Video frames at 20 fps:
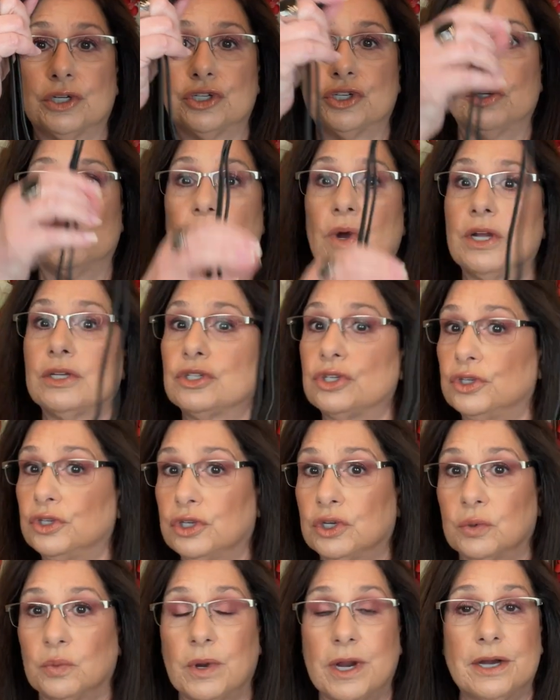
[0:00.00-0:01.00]
as you want, or you
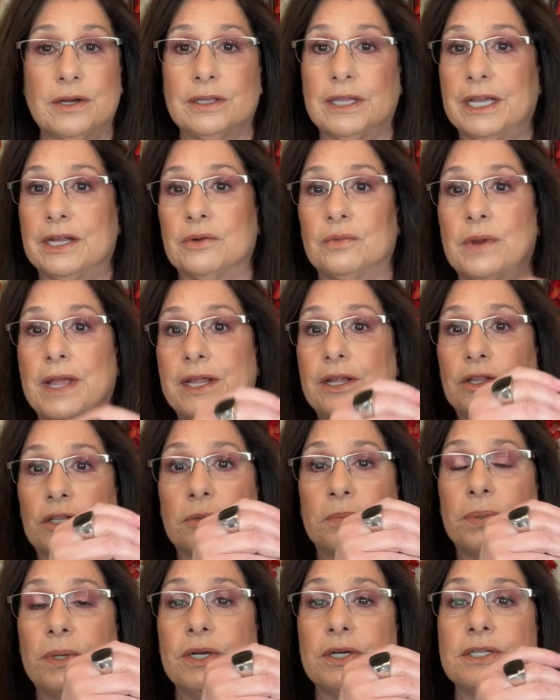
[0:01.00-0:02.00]
could wear it like a regular
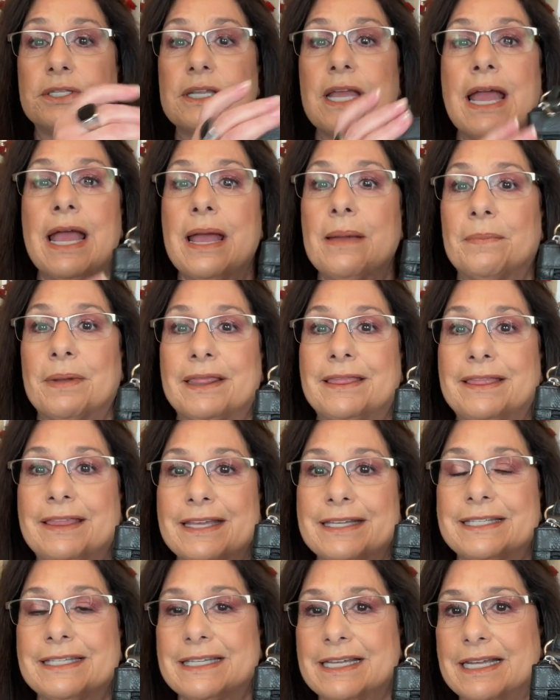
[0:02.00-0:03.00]
purse. But
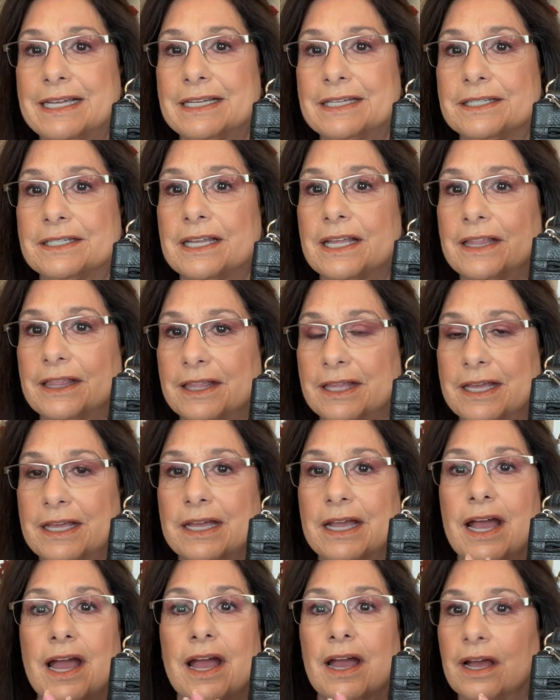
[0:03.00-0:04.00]
this is
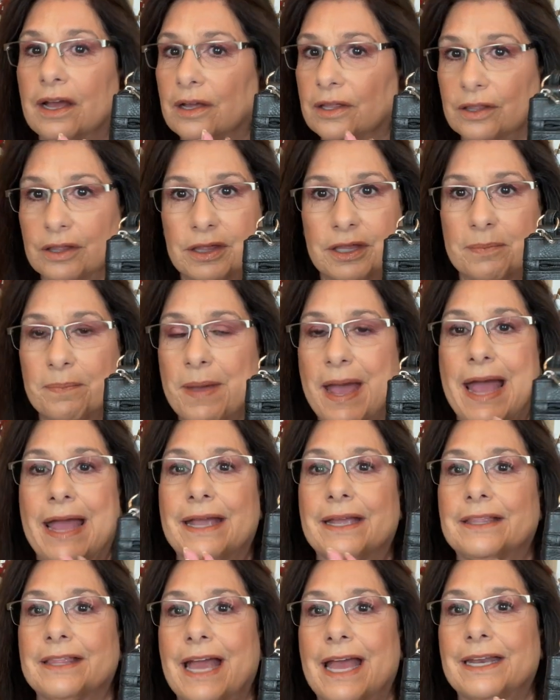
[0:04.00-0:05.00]
the, the
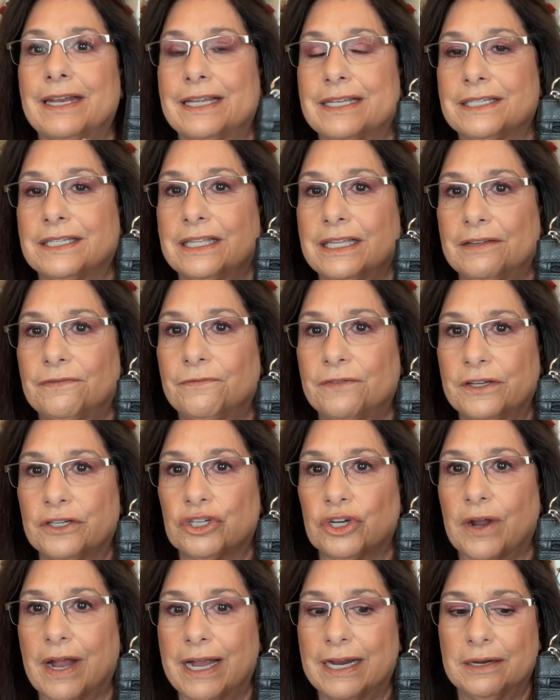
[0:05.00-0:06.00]
bag that is the
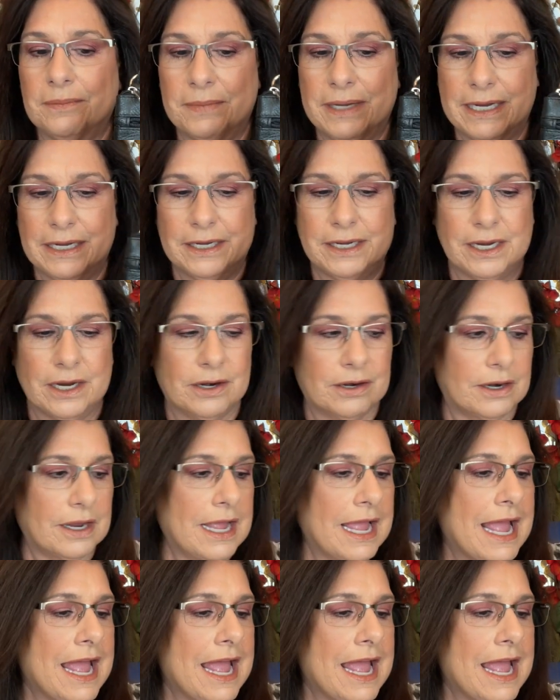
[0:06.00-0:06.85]
feature item in here.